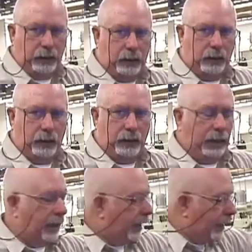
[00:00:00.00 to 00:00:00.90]
All right?
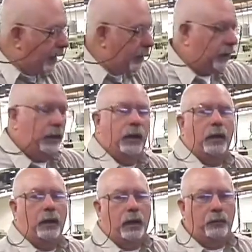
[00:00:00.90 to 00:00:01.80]
And
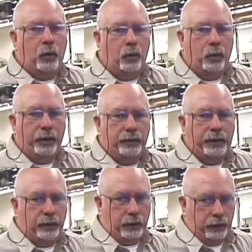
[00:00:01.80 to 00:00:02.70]
a lot more wear and
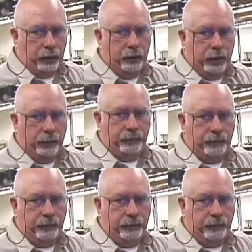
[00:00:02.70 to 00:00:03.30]
tear on the unit.